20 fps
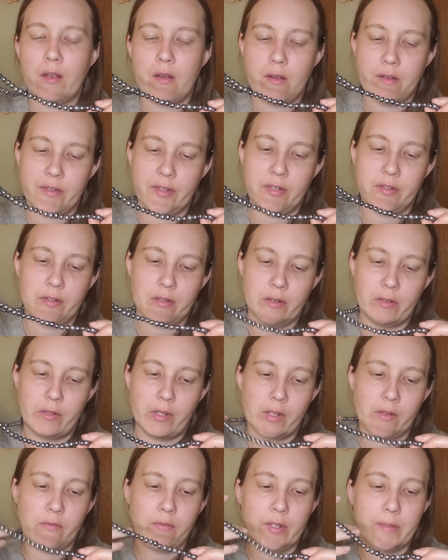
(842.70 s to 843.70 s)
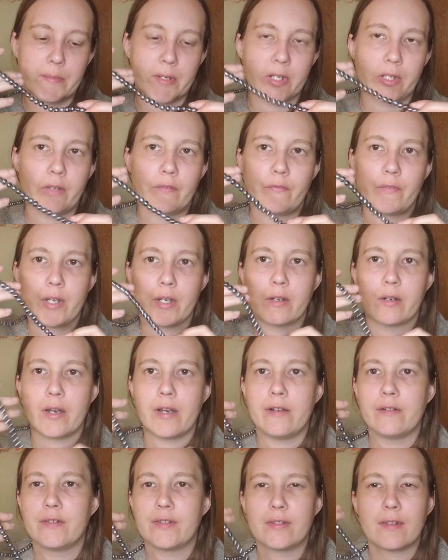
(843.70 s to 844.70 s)
on the Stirling Flea Market
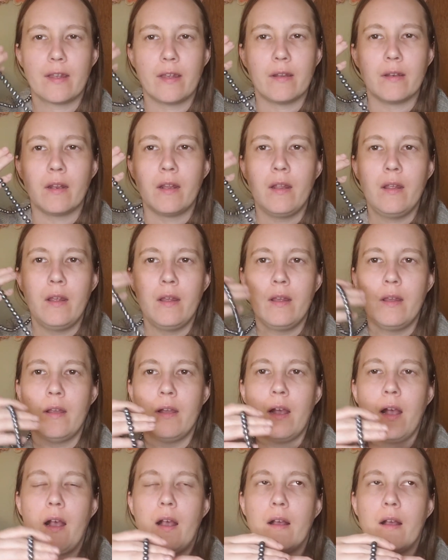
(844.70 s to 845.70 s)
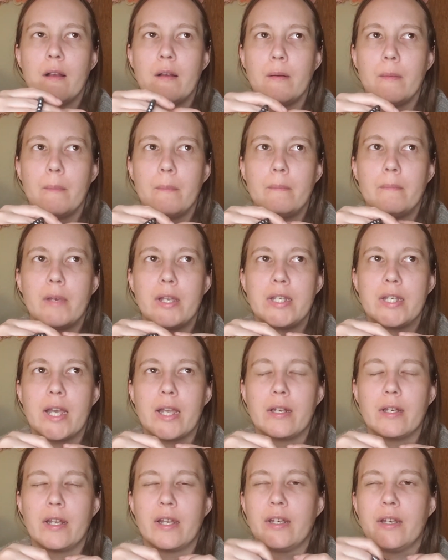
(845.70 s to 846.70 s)
Fairgrounds that my dad
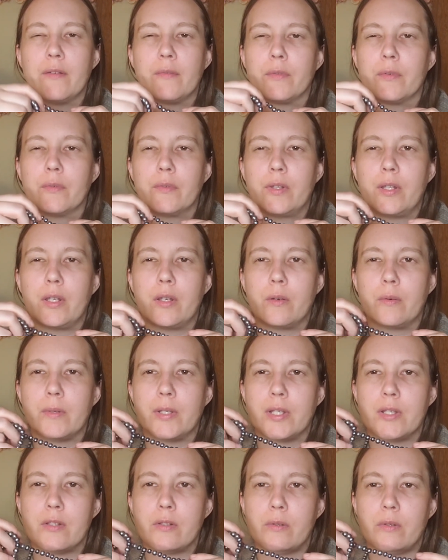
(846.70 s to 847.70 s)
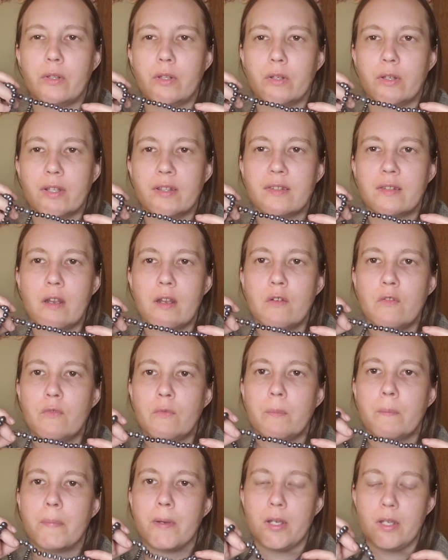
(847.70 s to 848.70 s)
and I never really go into to look at stuff,
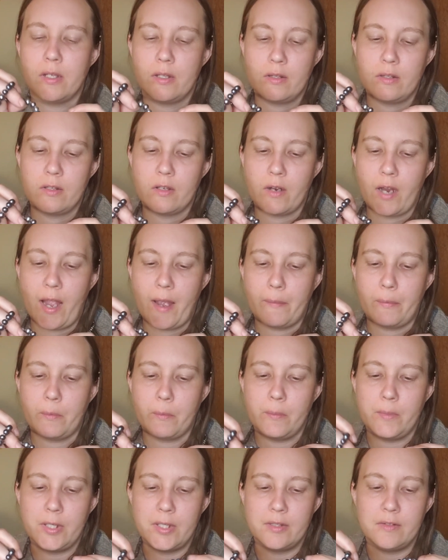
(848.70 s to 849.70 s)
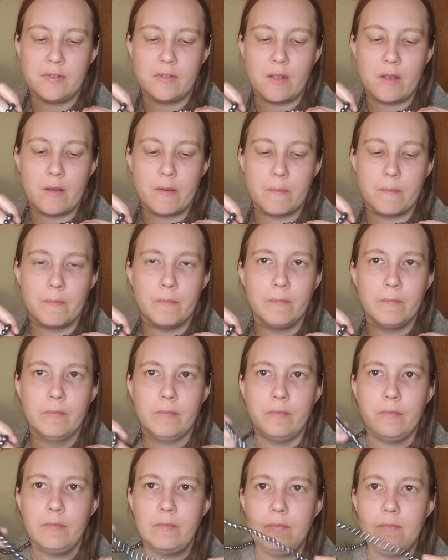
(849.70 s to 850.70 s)
but there happened to be some
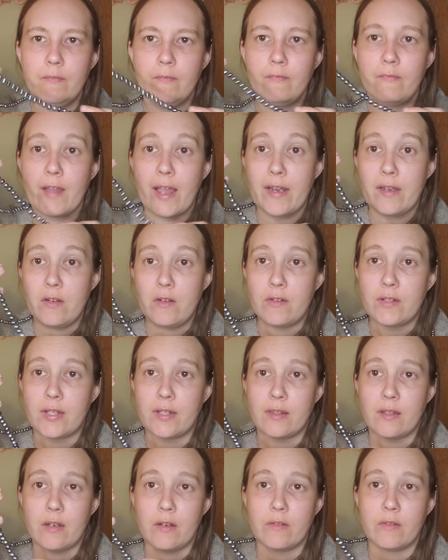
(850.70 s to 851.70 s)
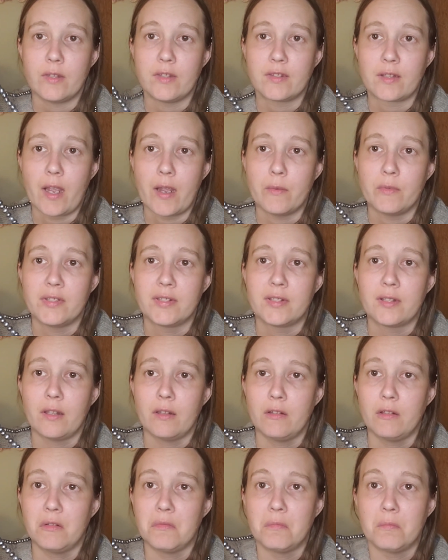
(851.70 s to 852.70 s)
vendors in there and this guy was
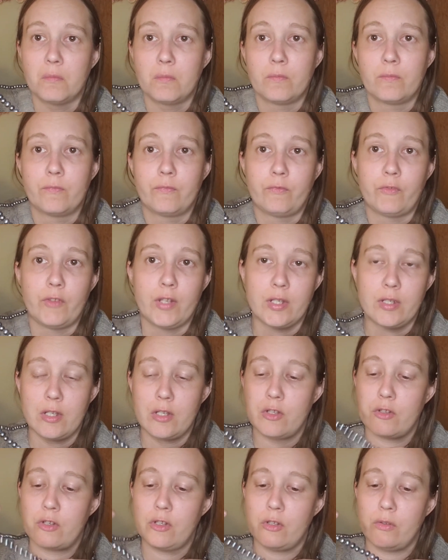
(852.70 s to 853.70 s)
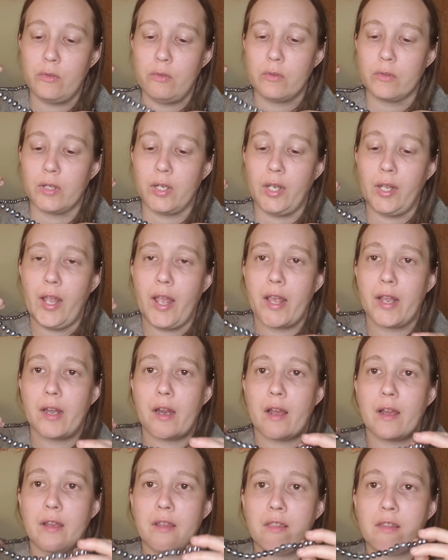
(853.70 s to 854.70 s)
selling vintage jewelry and
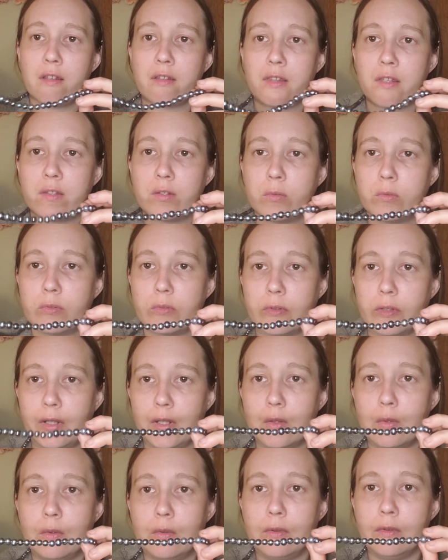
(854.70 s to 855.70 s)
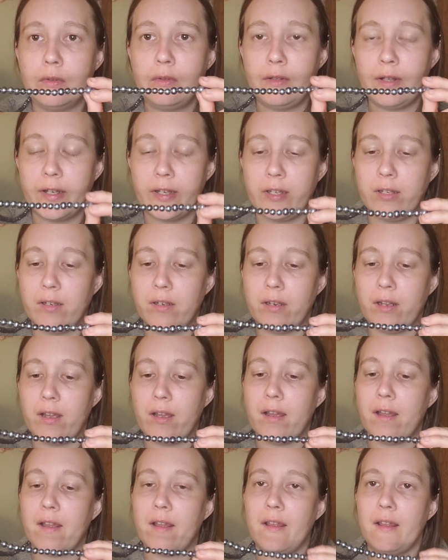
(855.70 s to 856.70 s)
I thought this was really cool and
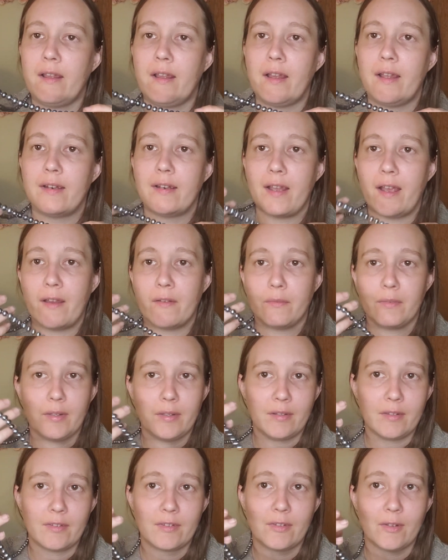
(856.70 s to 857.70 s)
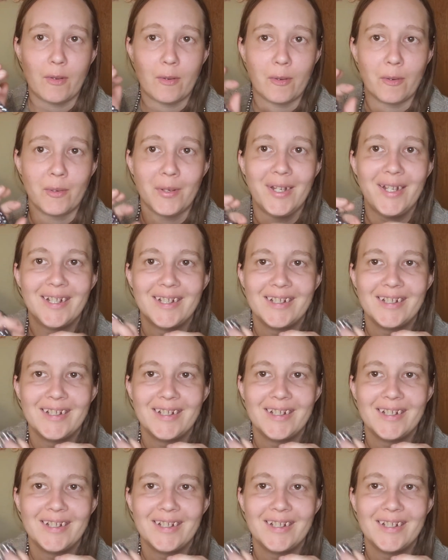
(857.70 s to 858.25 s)
I had to have it, so